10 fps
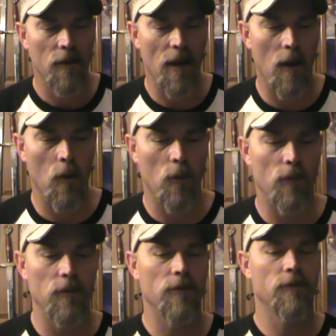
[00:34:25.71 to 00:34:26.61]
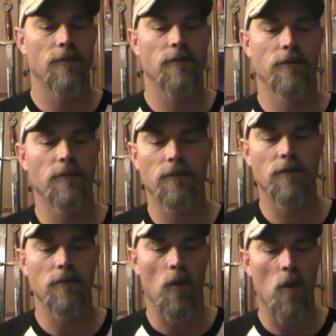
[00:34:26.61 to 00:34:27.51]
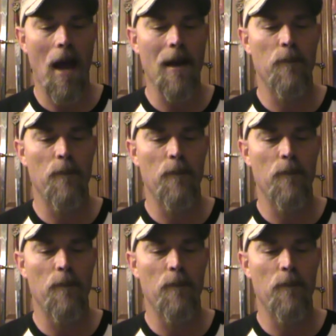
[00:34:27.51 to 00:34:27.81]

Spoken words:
Now, a lot